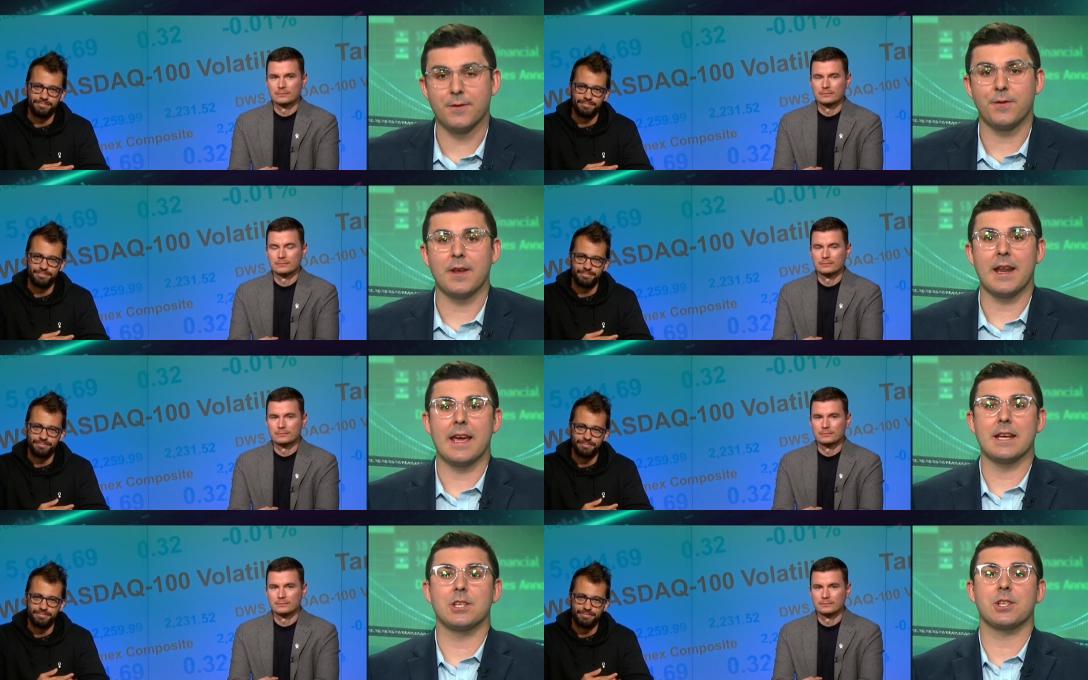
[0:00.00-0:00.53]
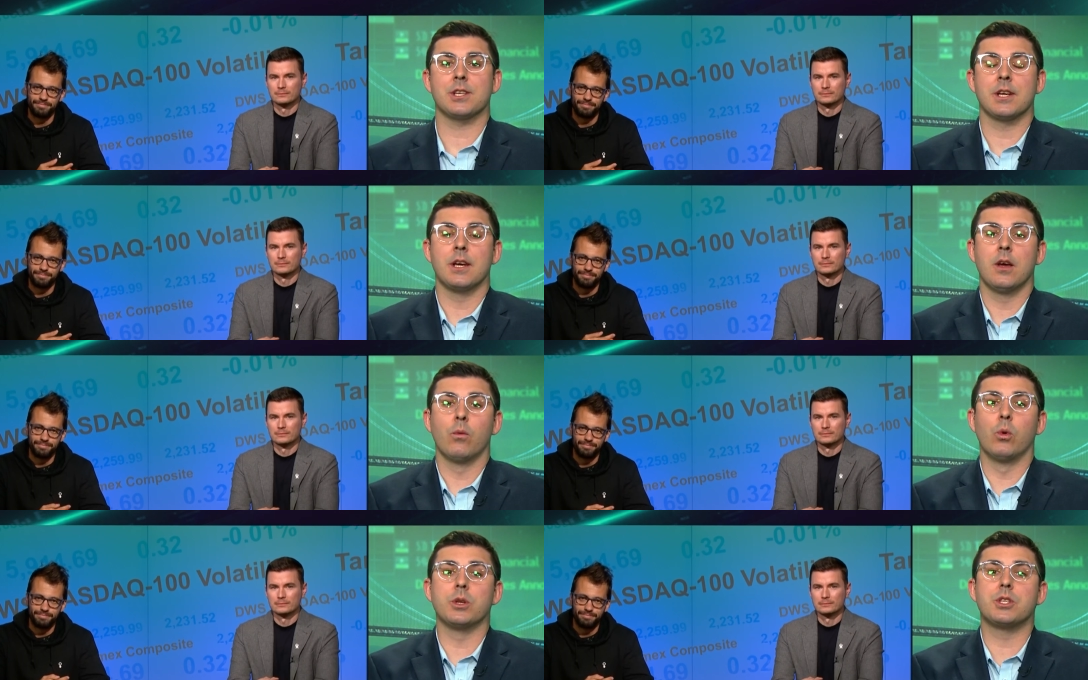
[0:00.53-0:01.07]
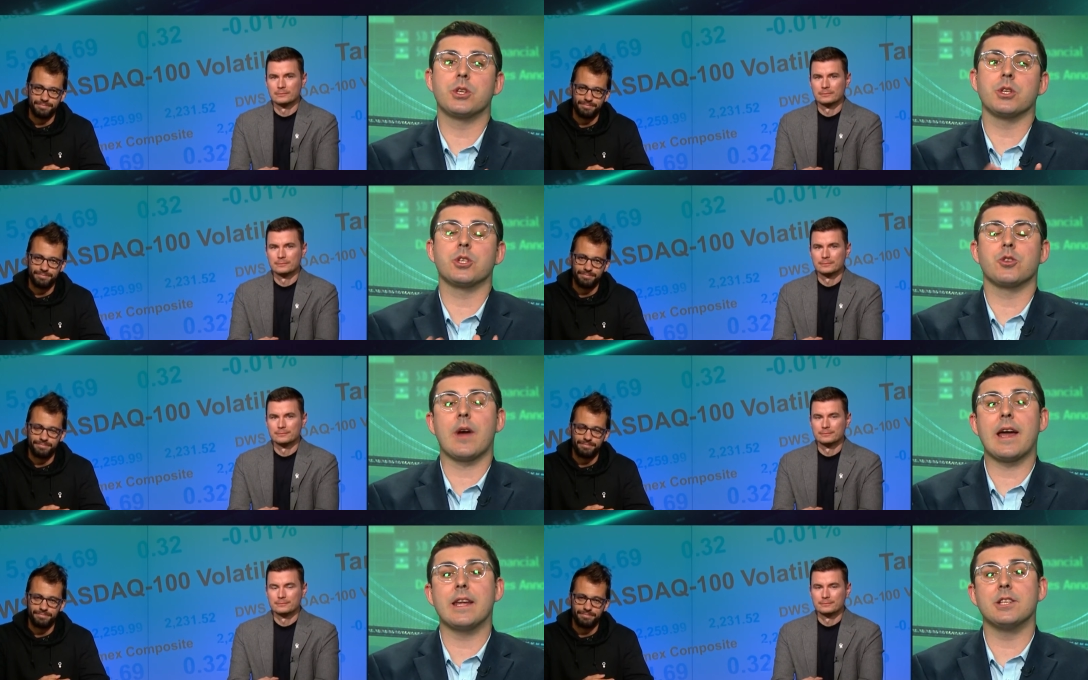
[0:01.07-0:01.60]
Speaker 1: to finish. What's your
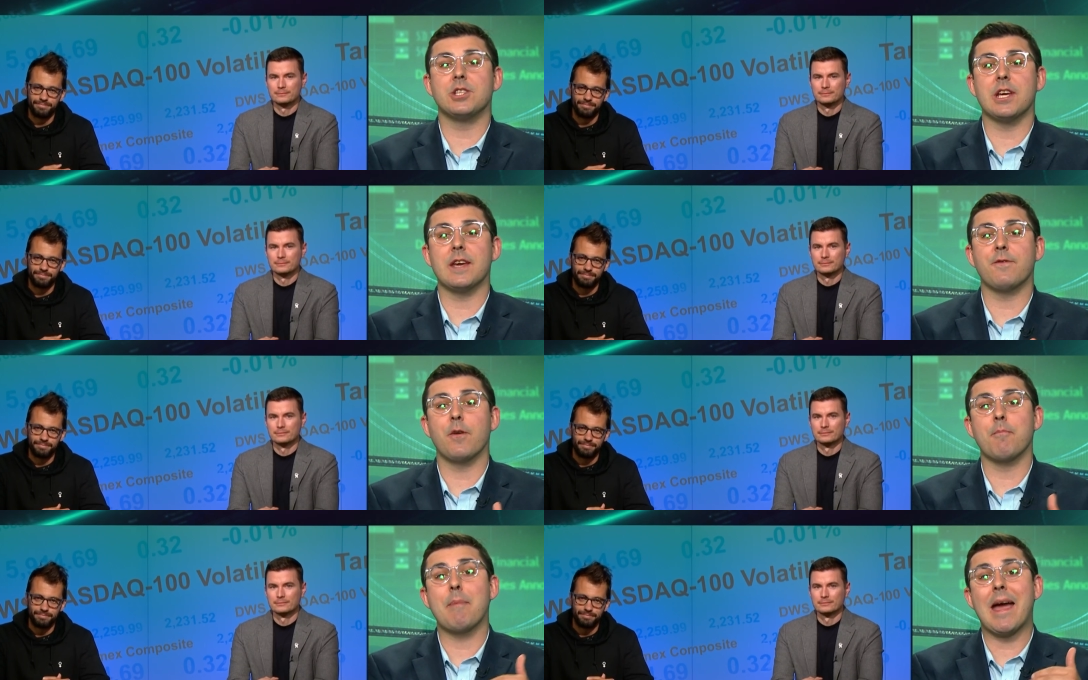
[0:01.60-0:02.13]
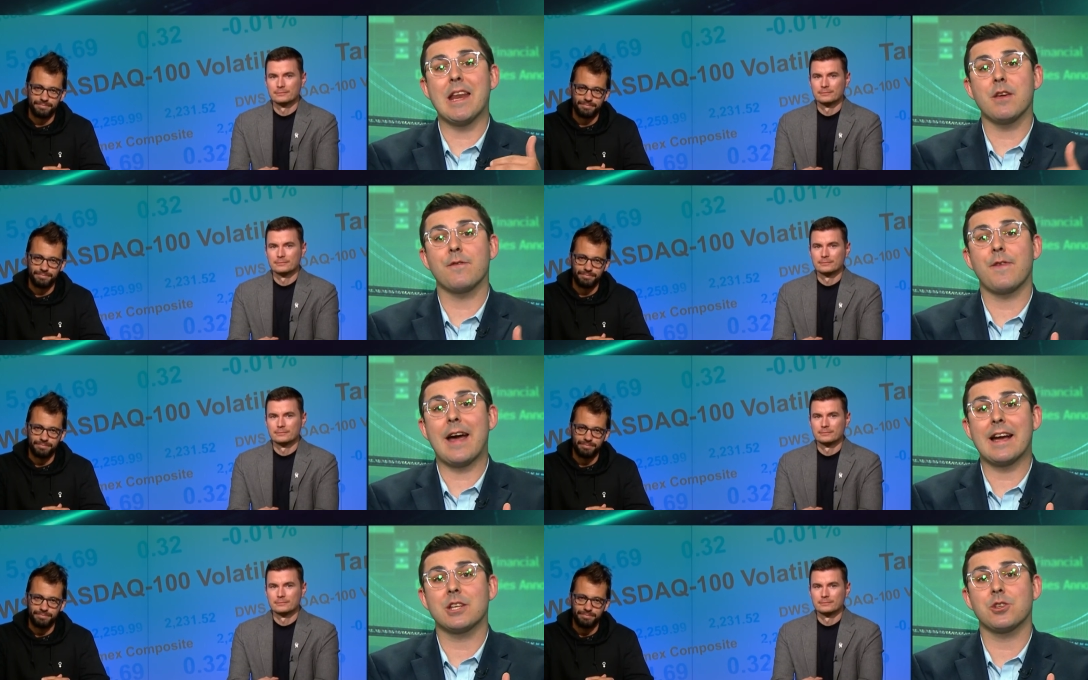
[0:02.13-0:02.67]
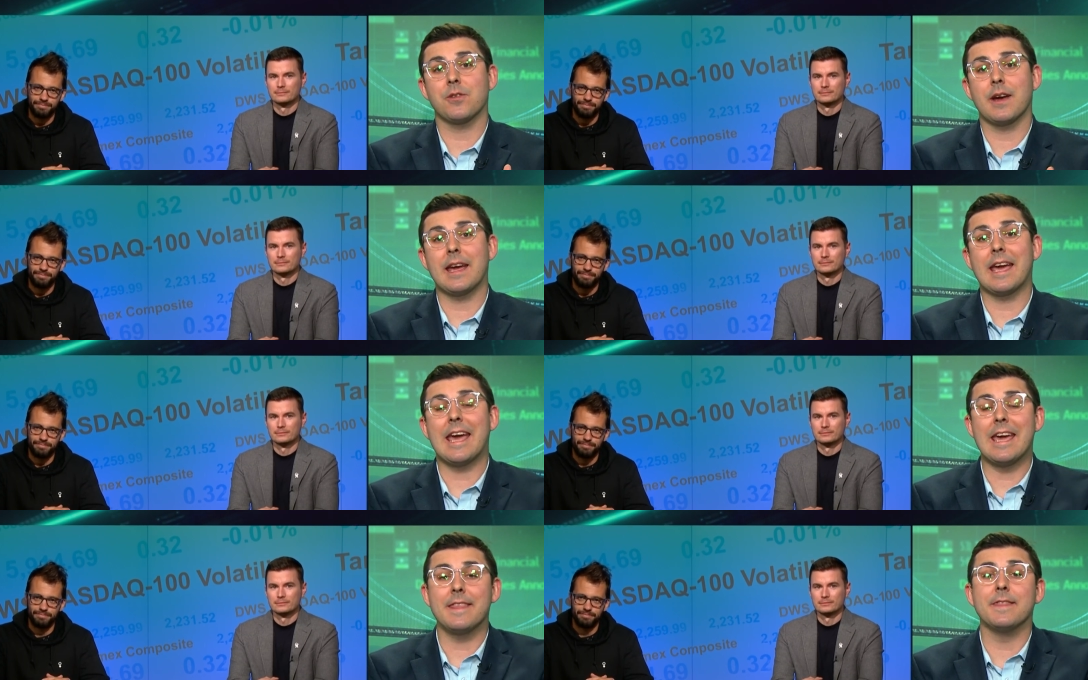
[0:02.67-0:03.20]
strategy for
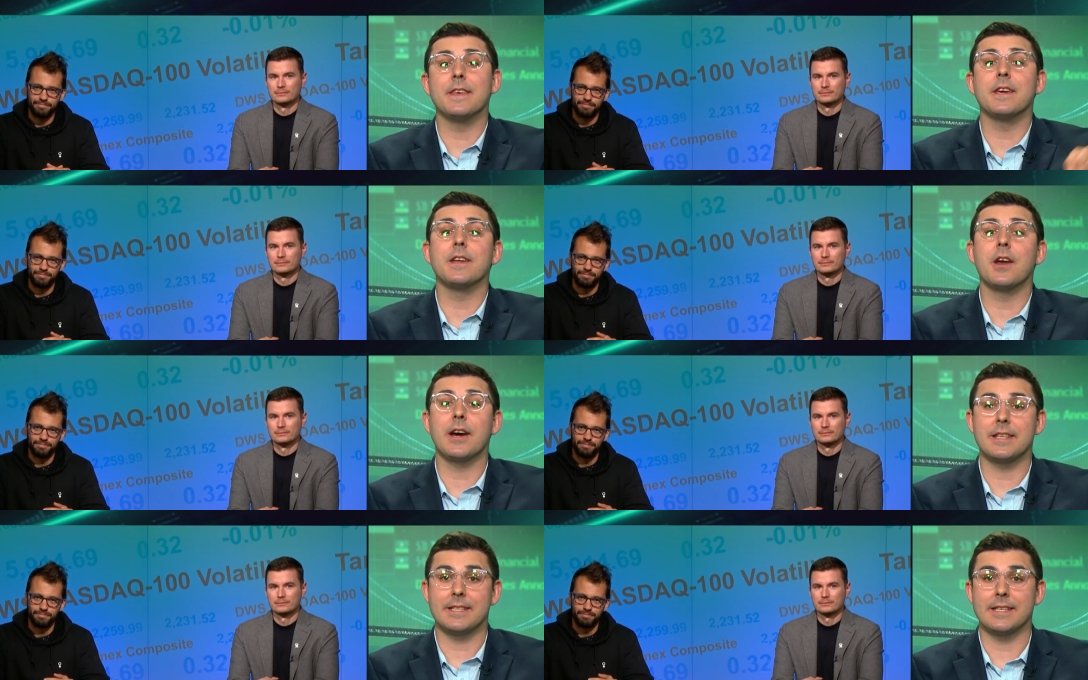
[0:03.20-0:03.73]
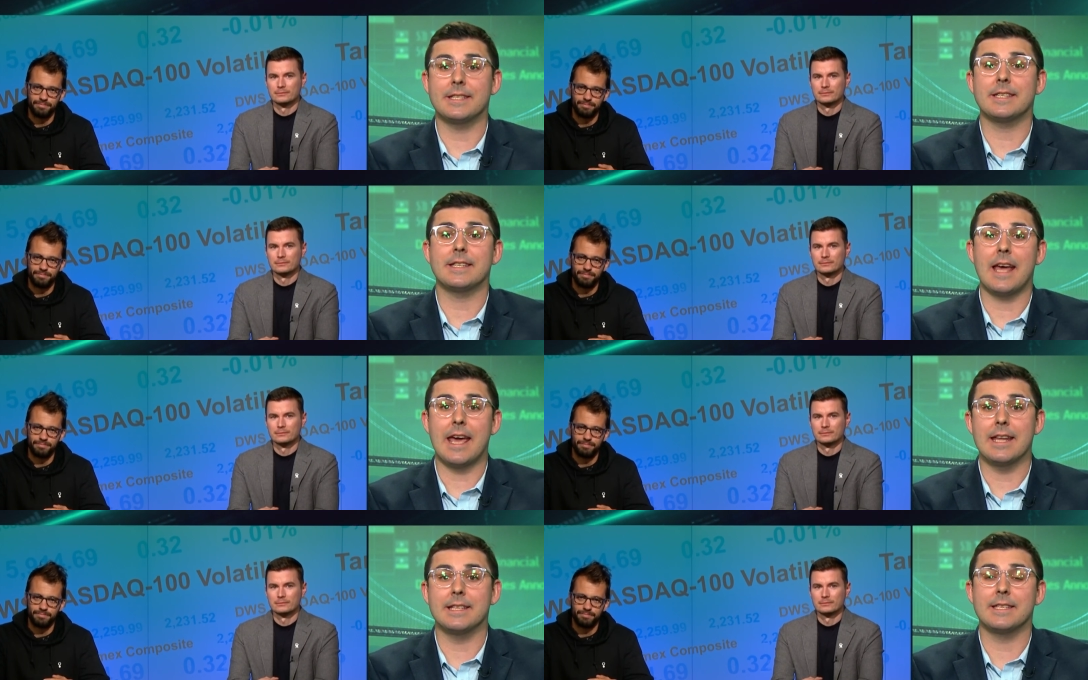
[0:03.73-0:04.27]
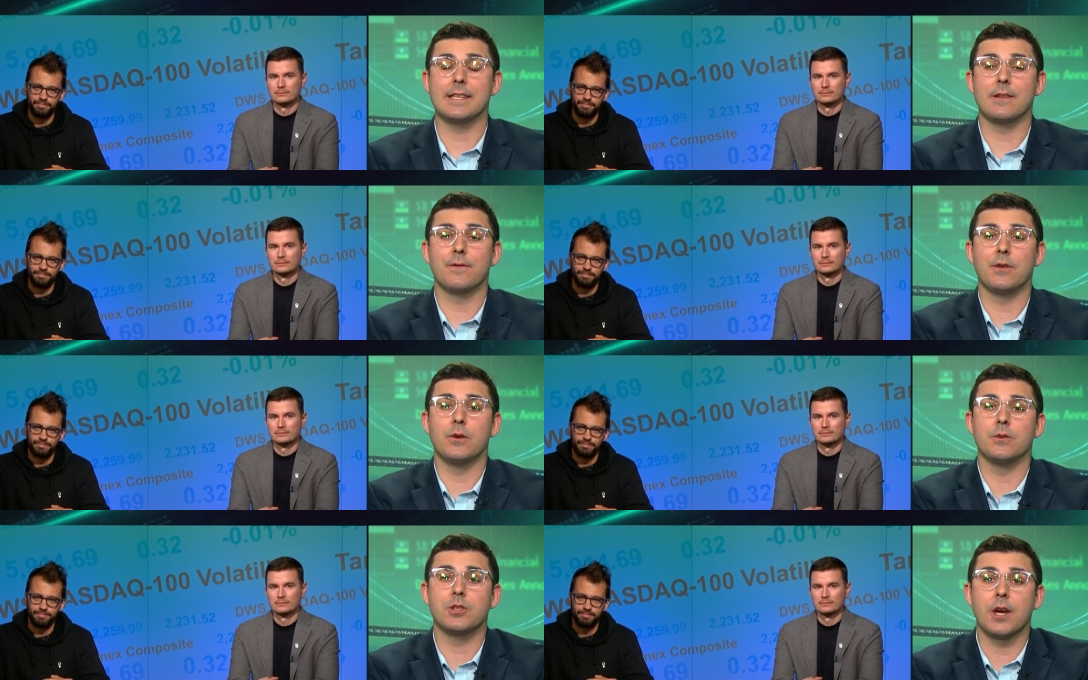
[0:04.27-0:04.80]
manufacturing in the United States in the
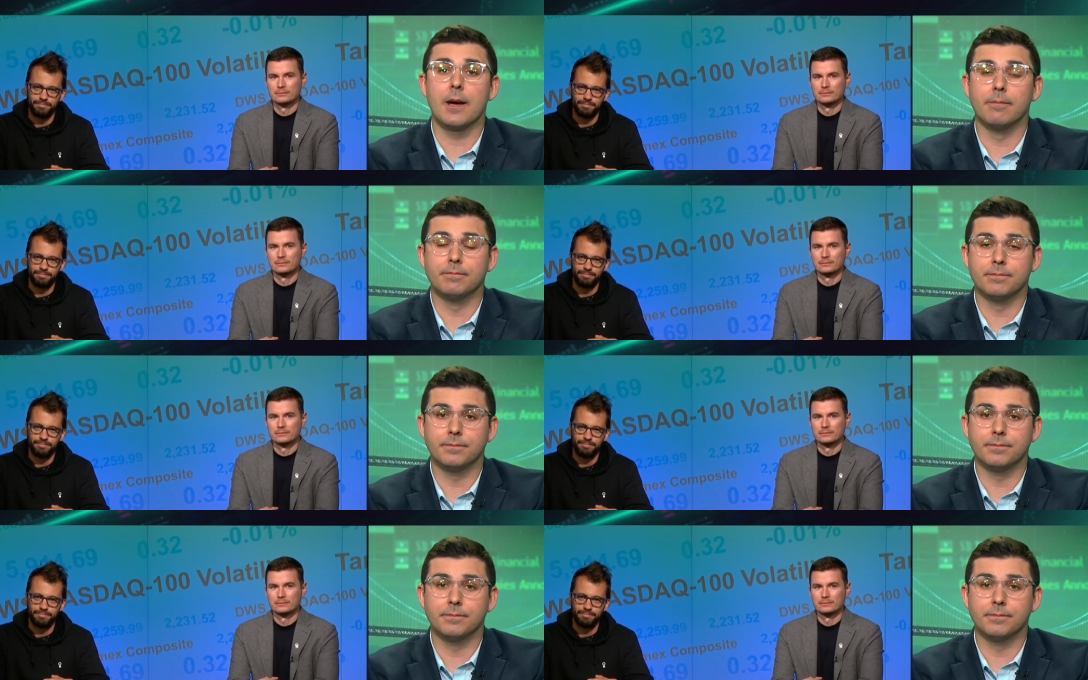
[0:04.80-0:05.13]
future?